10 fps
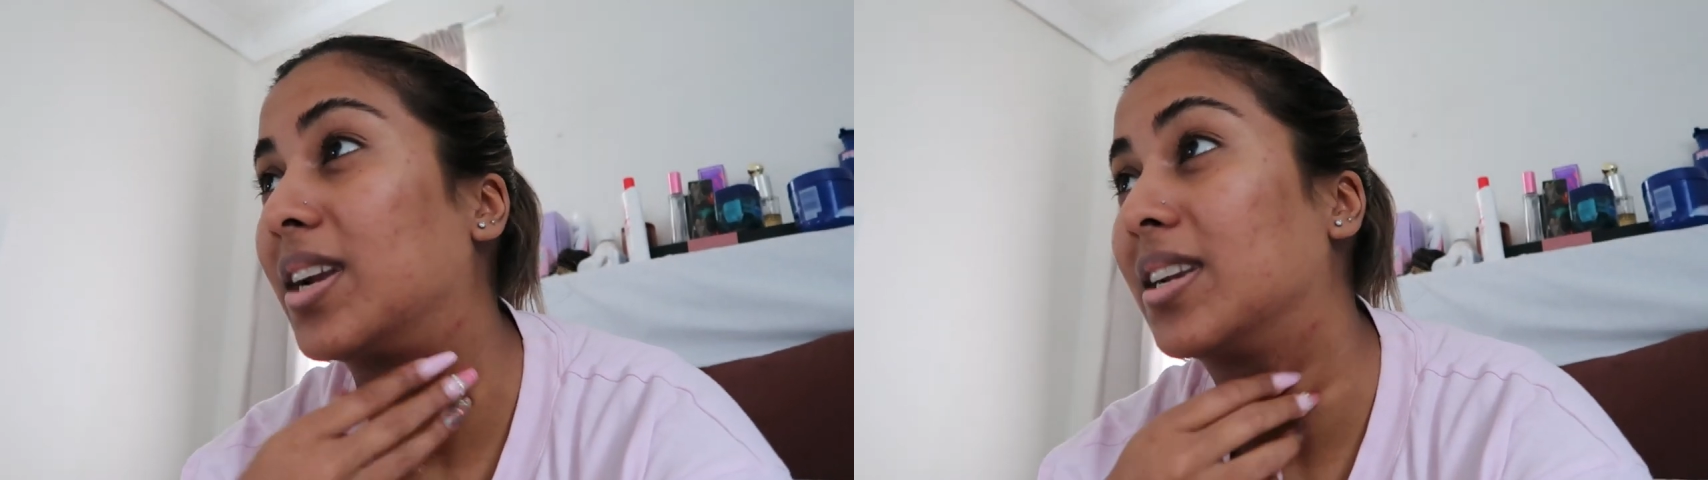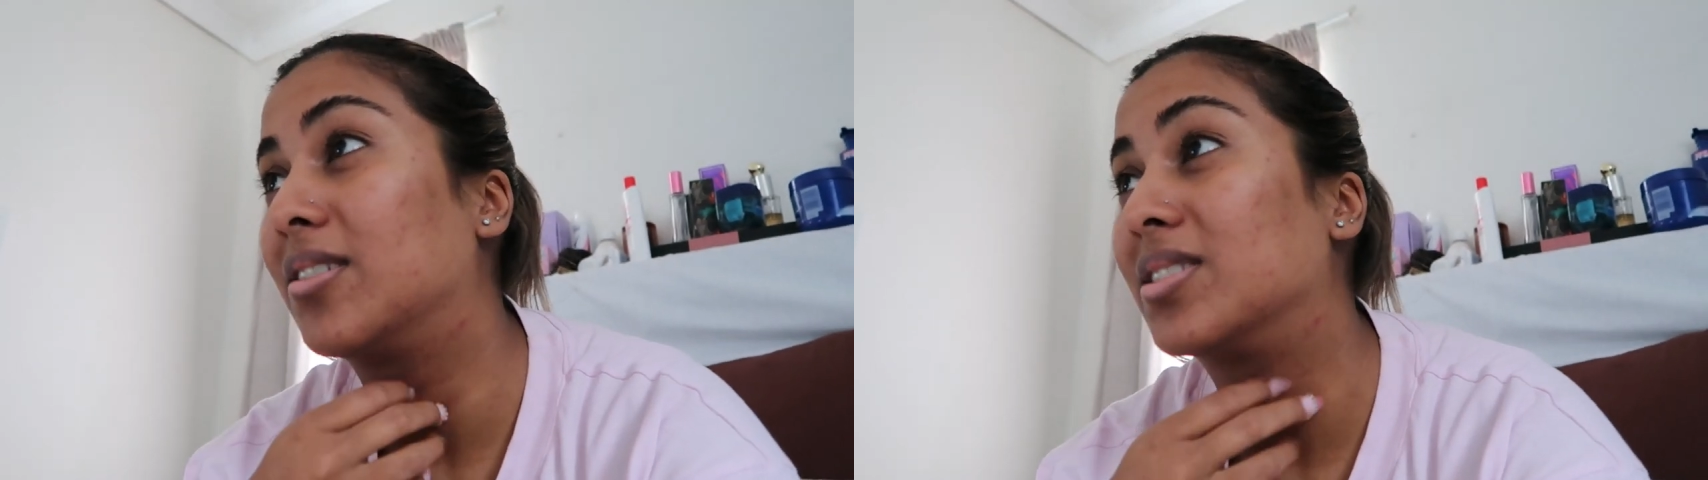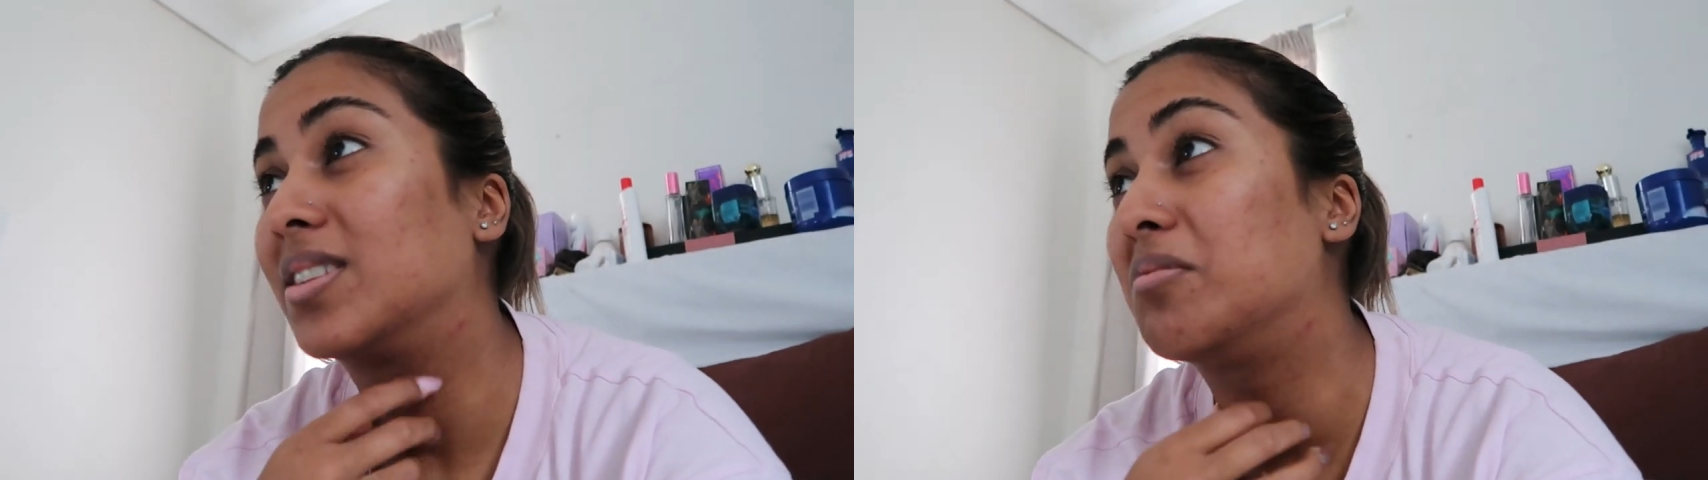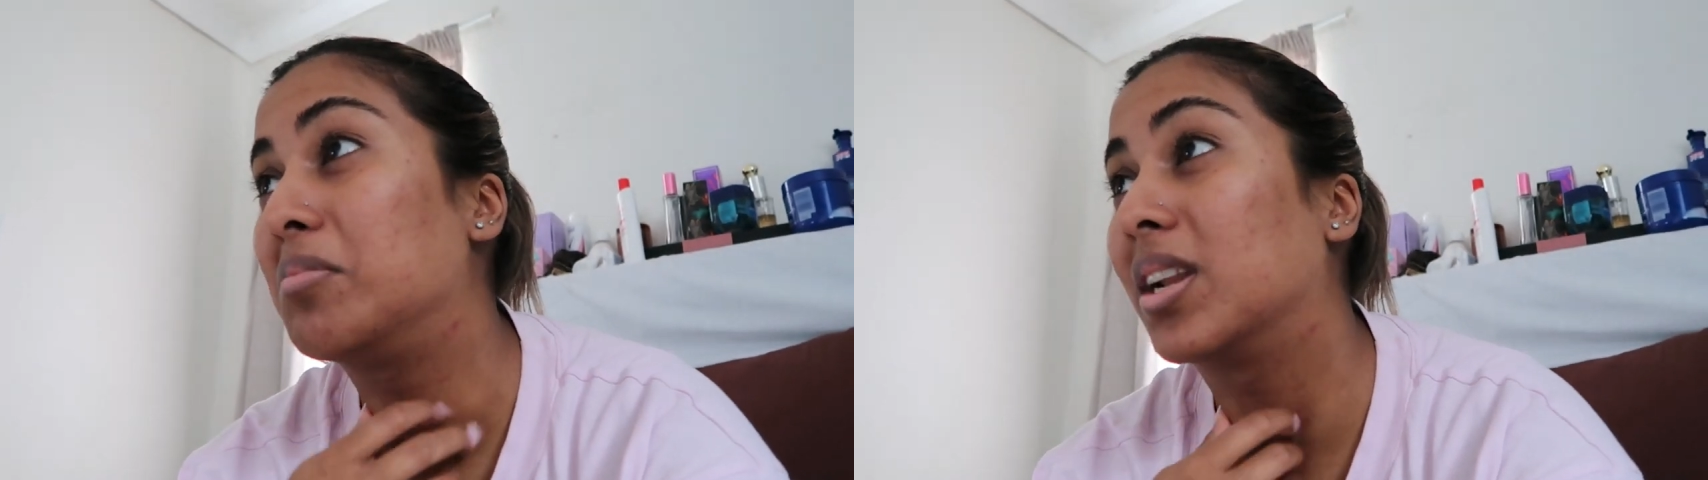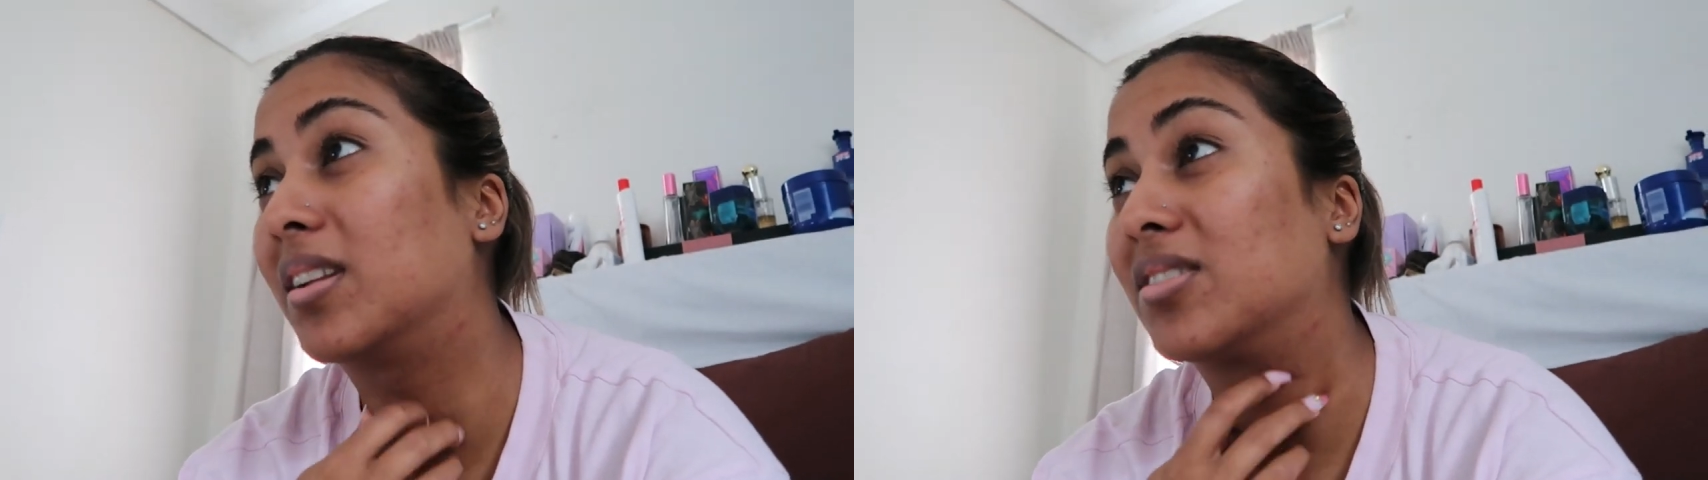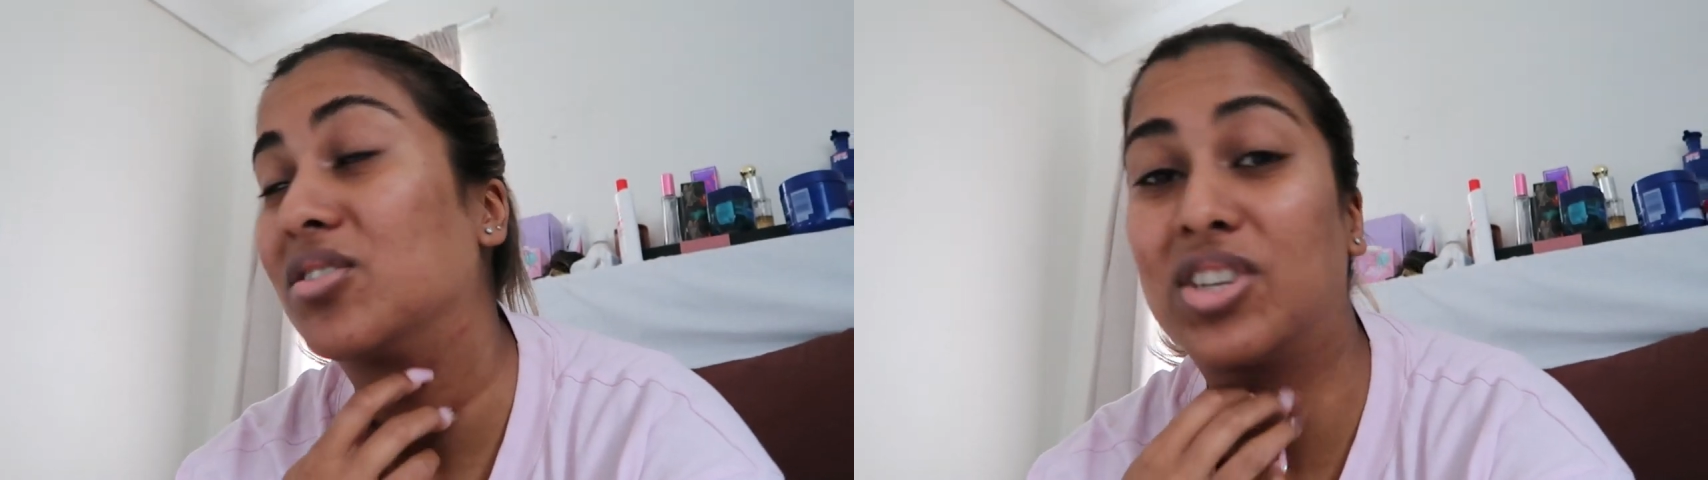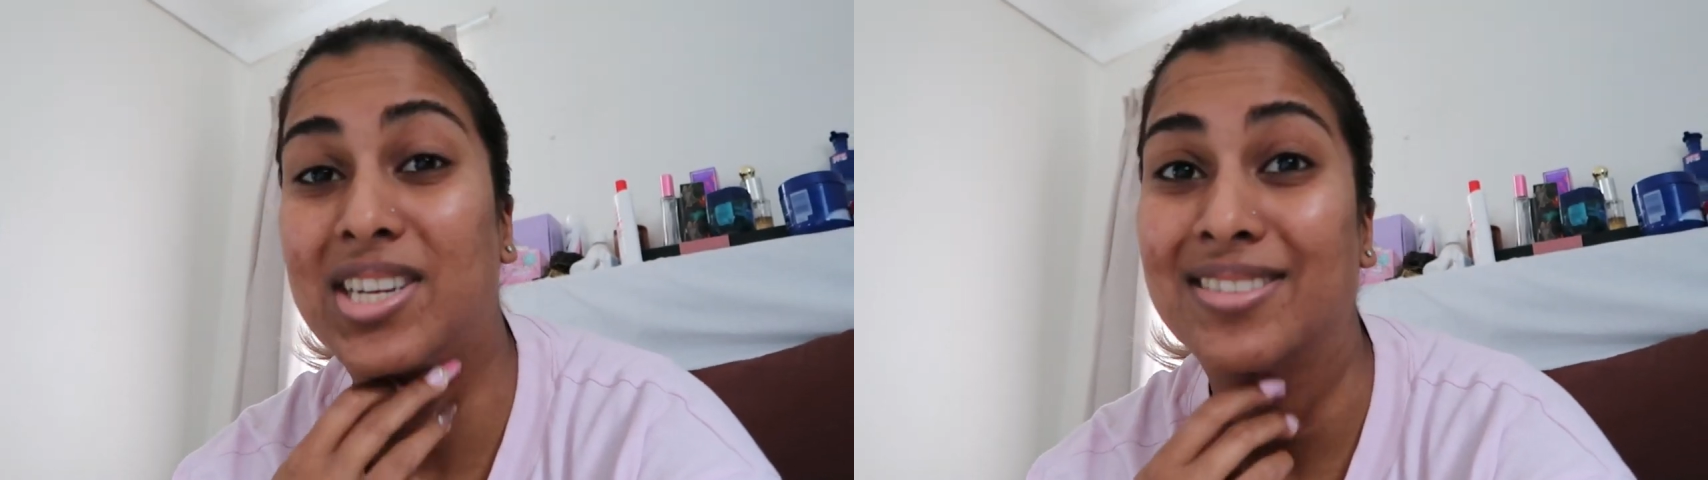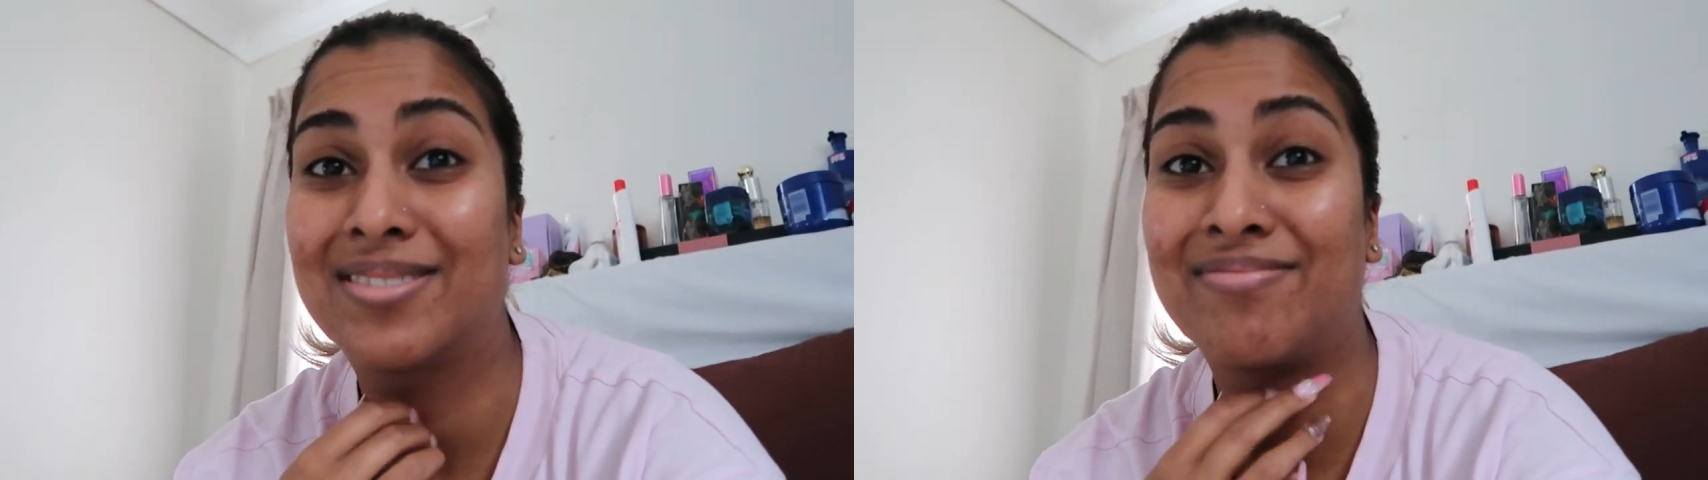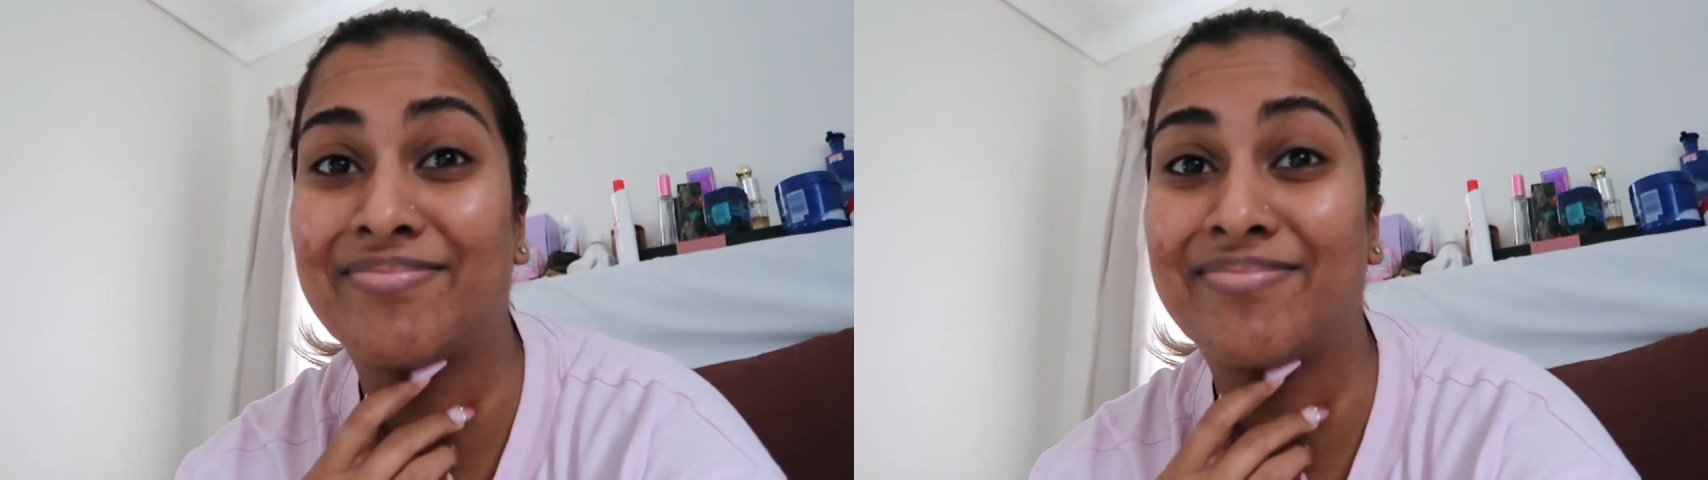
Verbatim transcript: right now is giving me a little stress